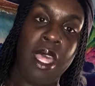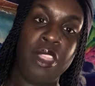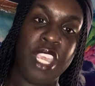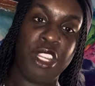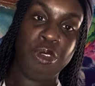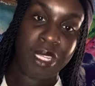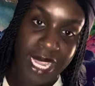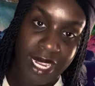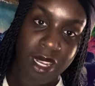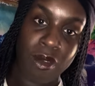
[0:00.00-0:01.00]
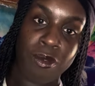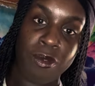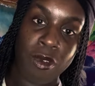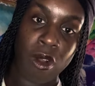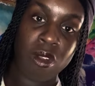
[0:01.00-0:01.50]
They created
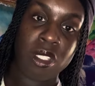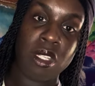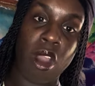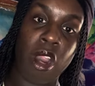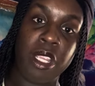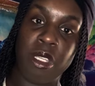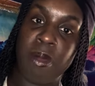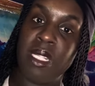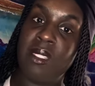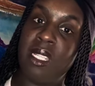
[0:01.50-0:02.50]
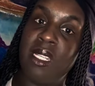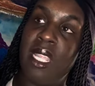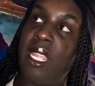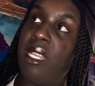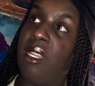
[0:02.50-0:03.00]
false arguments
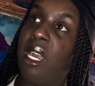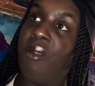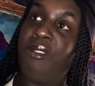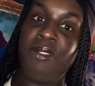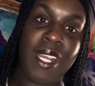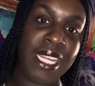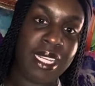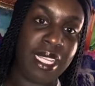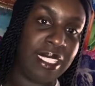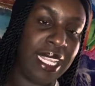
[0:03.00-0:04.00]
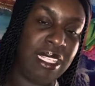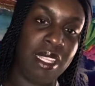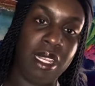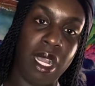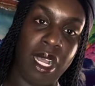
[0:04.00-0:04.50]
in fighting. They
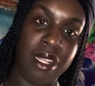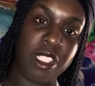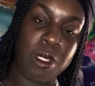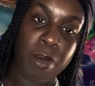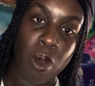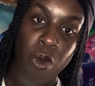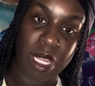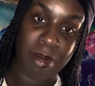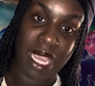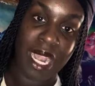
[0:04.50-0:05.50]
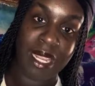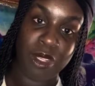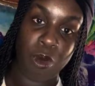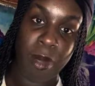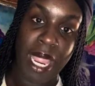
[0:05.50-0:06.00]
did spell work behind
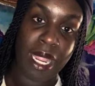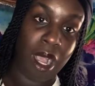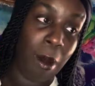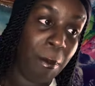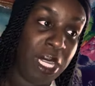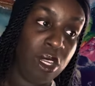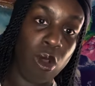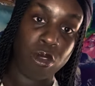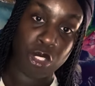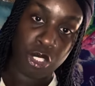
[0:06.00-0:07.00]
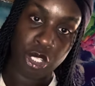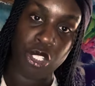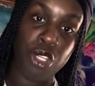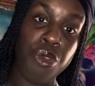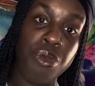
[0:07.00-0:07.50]
your back, unbeknownst to
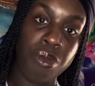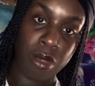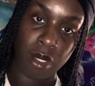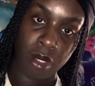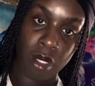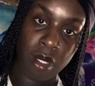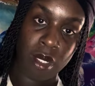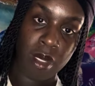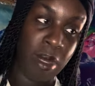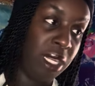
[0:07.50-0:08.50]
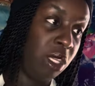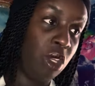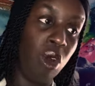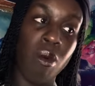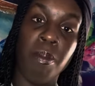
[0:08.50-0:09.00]
you, meaning
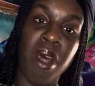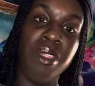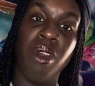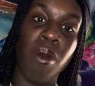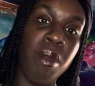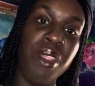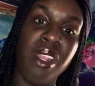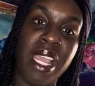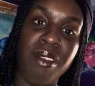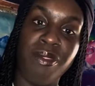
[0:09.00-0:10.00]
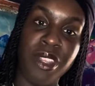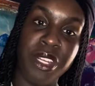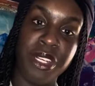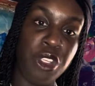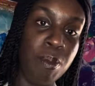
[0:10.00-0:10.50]
your mother or mother-like
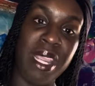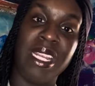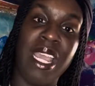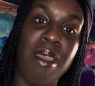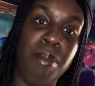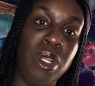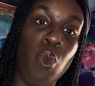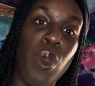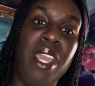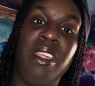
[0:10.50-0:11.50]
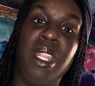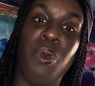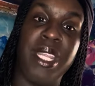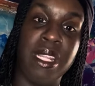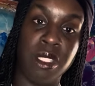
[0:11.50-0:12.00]
figure, you may not have been aware that they were
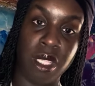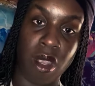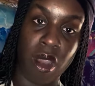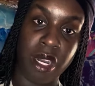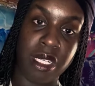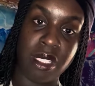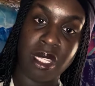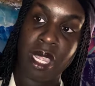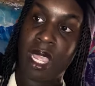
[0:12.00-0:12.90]
into the arts